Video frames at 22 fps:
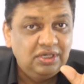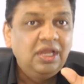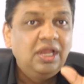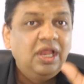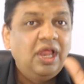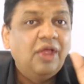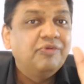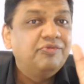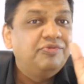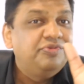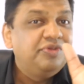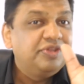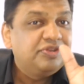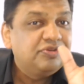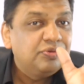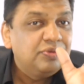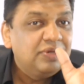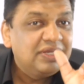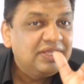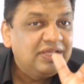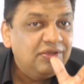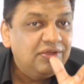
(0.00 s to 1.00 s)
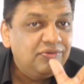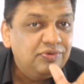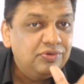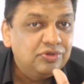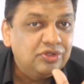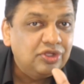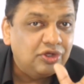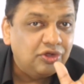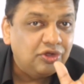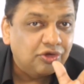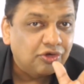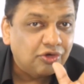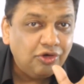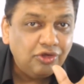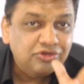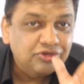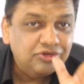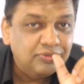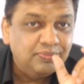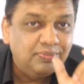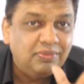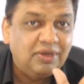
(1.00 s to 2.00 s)
which will give you the gross
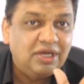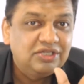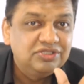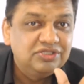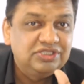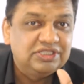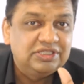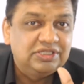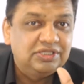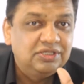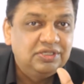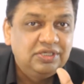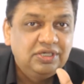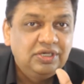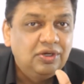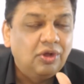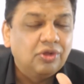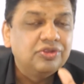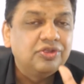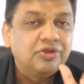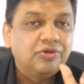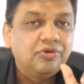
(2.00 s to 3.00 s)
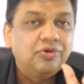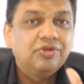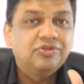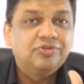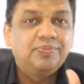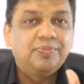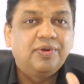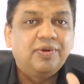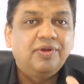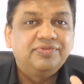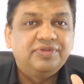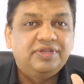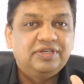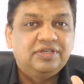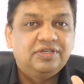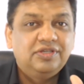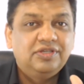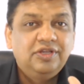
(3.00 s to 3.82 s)
margin or the gross profit.